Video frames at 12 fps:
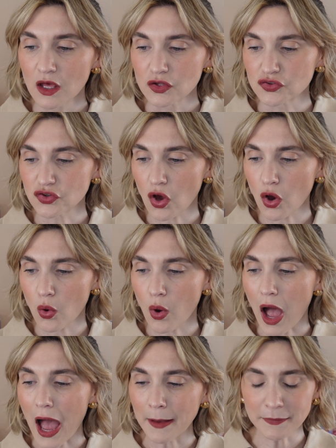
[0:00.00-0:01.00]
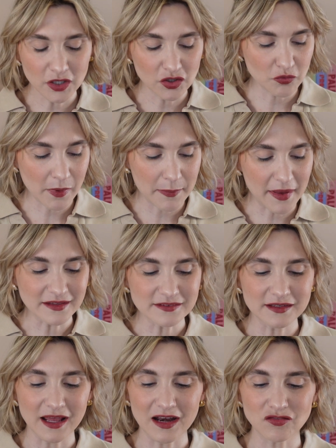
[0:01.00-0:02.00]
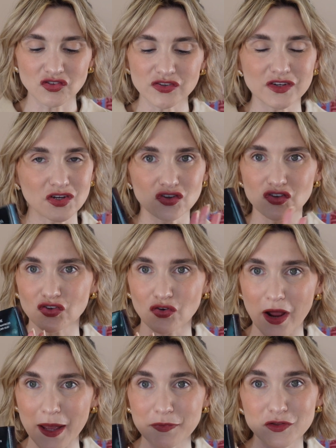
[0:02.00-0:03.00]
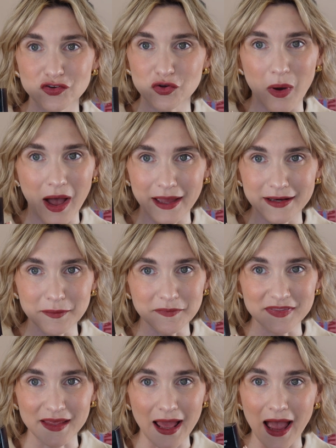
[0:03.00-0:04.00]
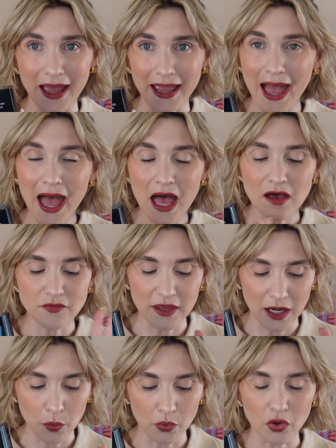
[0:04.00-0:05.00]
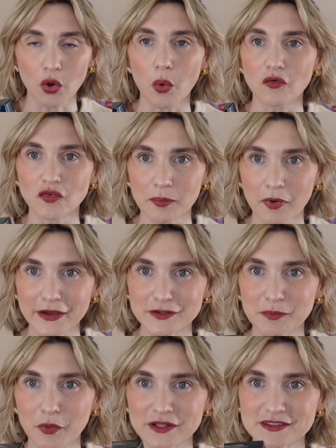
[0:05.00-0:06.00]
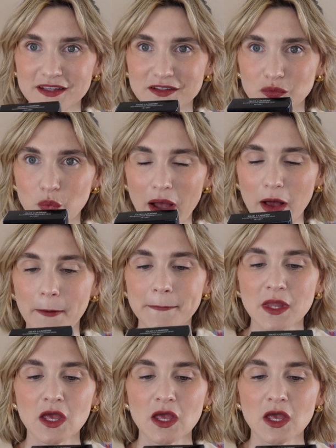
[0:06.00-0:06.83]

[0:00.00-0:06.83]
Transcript: So I'm going to do my best to kind of just describe the two items that I have, and I will go over price points as well.